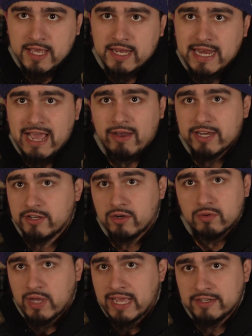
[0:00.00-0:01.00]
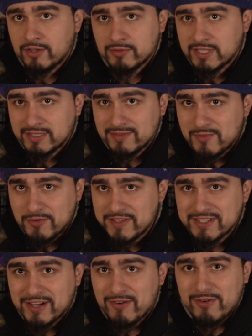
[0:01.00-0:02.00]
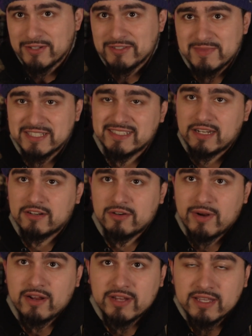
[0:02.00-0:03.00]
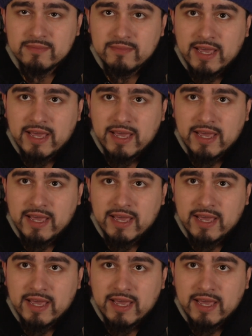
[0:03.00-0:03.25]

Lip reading: Now, I don't think the movies are going to be centered around him.